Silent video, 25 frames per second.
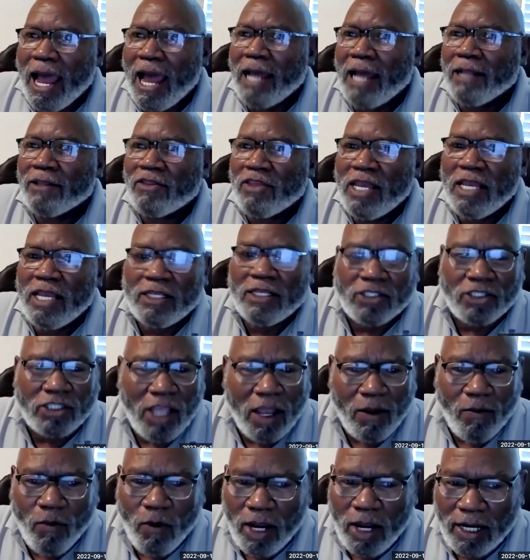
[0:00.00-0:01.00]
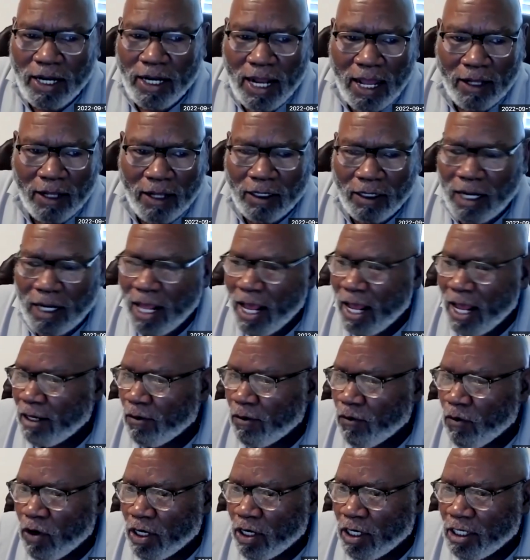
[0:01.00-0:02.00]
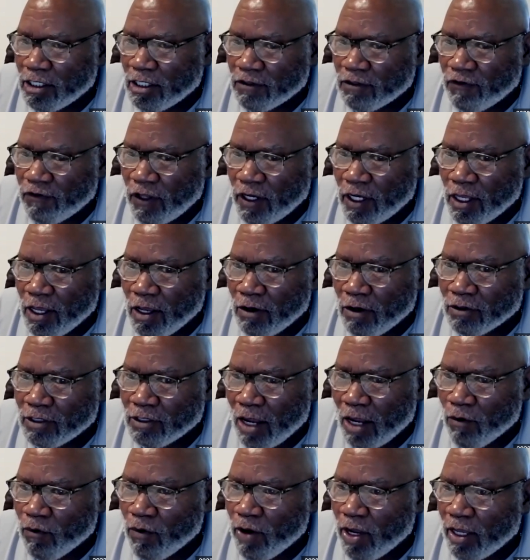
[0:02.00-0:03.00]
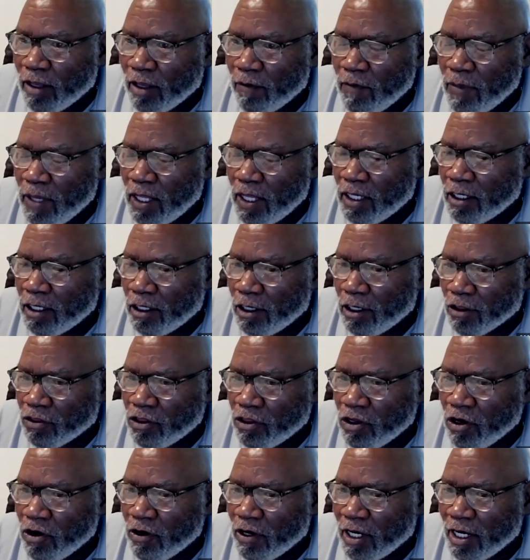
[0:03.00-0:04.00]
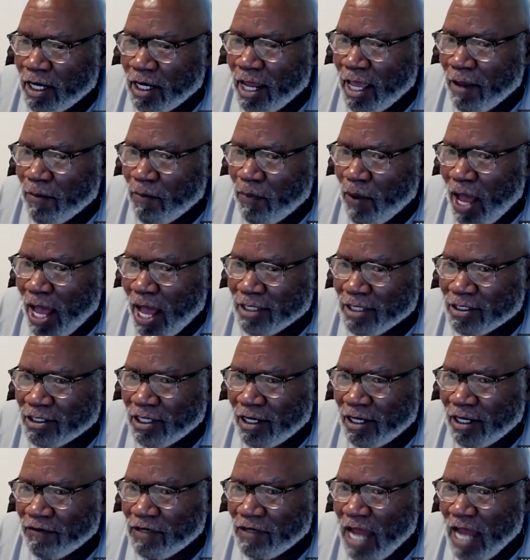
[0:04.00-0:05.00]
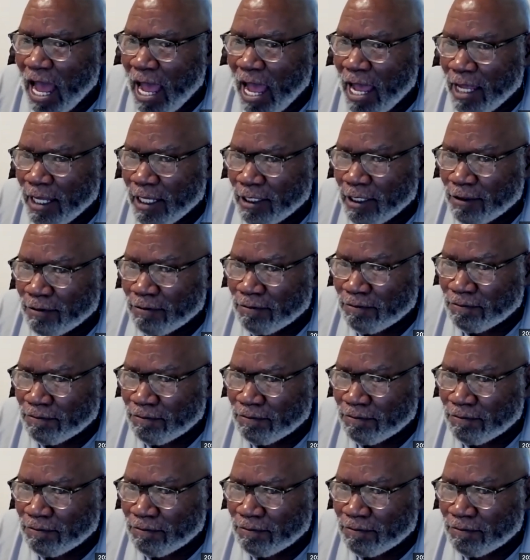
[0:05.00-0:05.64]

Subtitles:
I think somewhere down the line in one of these videos, I recommended a 30-day positive diet.